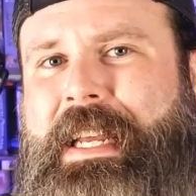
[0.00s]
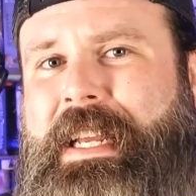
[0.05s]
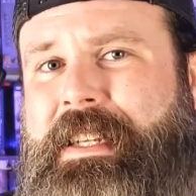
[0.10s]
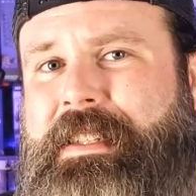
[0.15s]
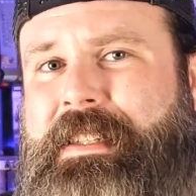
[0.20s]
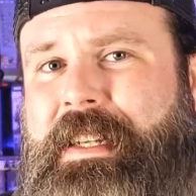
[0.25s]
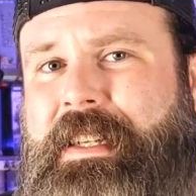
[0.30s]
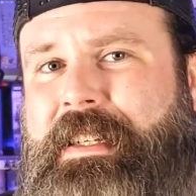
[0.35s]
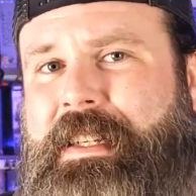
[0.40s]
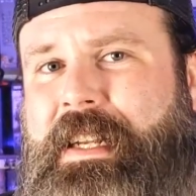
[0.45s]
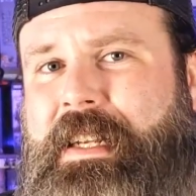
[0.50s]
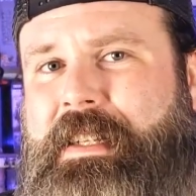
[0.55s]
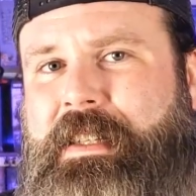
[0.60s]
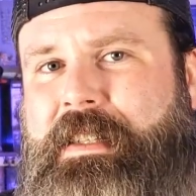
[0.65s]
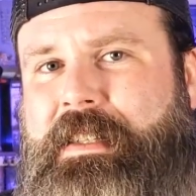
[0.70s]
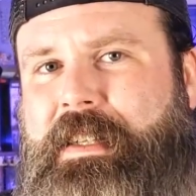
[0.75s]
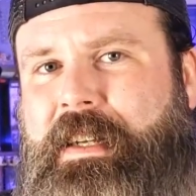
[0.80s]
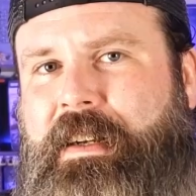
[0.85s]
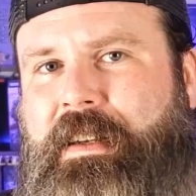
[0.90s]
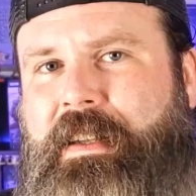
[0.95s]
isn't
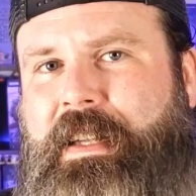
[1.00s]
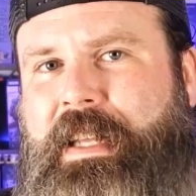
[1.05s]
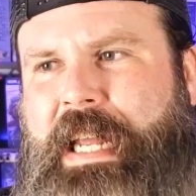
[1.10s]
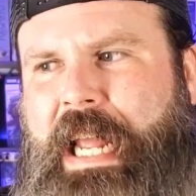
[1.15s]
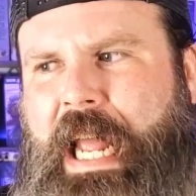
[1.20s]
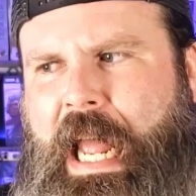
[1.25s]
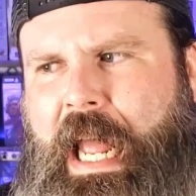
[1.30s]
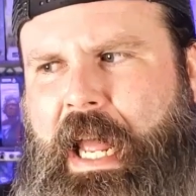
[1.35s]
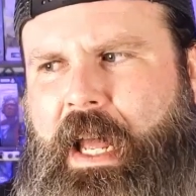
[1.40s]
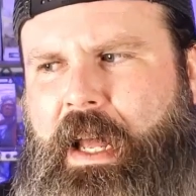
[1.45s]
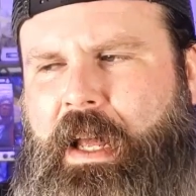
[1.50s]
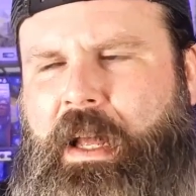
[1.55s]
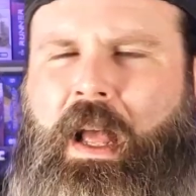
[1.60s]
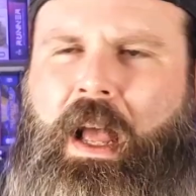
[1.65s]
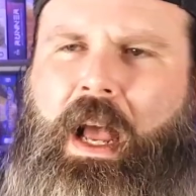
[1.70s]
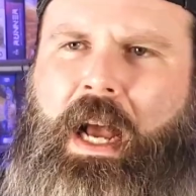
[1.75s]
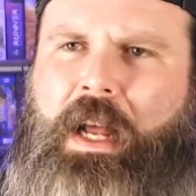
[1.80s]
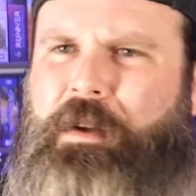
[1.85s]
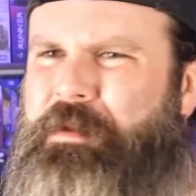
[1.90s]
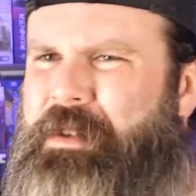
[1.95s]
necessarily,
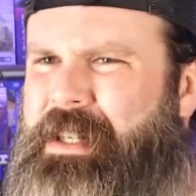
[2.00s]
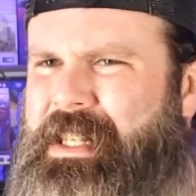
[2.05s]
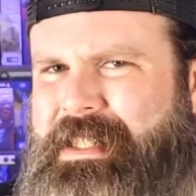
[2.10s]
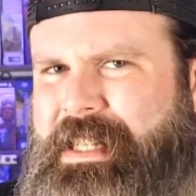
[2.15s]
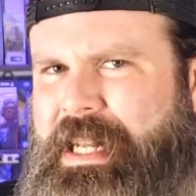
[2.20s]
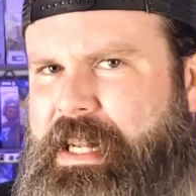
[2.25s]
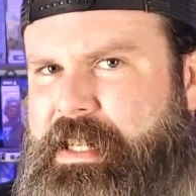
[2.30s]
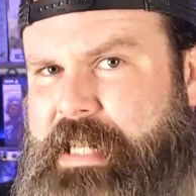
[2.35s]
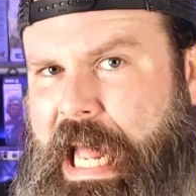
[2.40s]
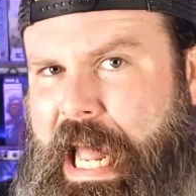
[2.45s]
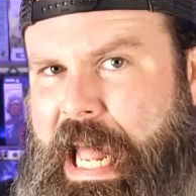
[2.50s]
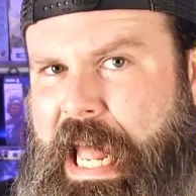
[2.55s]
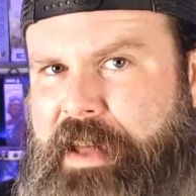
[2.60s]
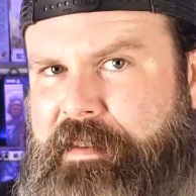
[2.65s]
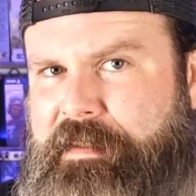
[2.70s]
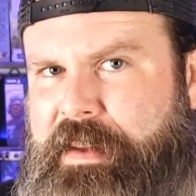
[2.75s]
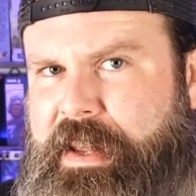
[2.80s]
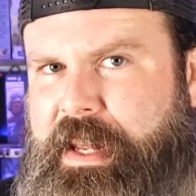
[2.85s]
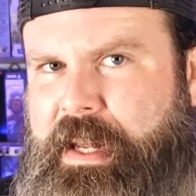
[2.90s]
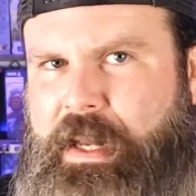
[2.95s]
I don't want to say it's
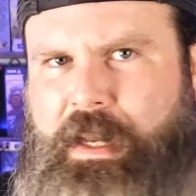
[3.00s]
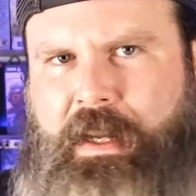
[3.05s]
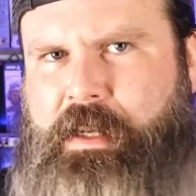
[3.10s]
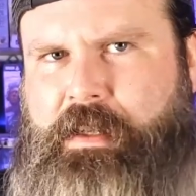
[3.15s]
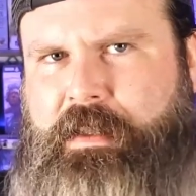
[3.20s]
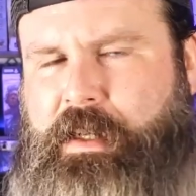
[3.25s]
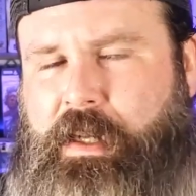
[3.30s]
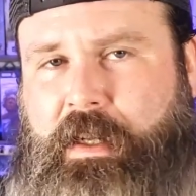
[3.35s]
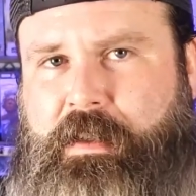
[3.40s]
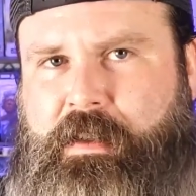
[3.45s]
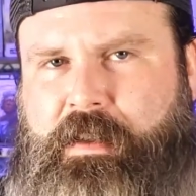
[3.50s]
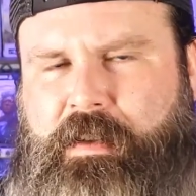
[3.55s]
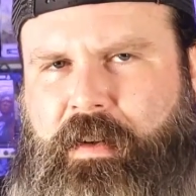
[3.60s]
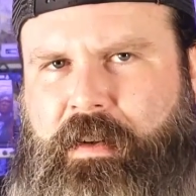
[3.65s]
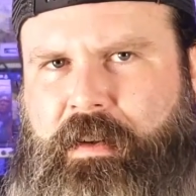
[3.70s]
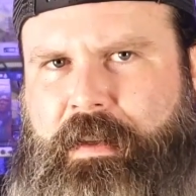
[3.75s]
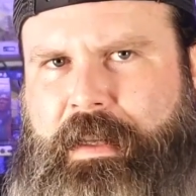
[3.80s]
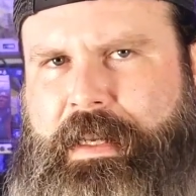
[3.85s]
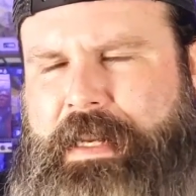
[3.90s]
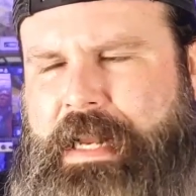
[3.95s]
heavy, because it's
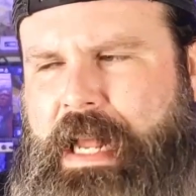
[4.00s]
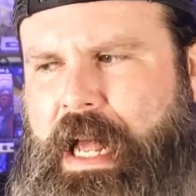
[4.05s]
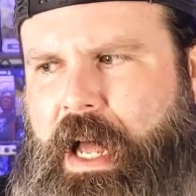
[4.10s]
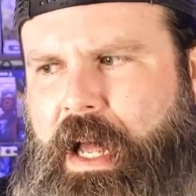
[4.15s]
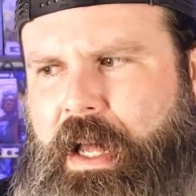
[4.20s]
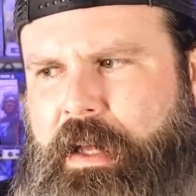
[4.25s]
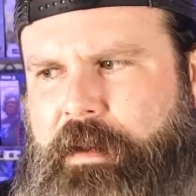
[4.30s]
certainly not.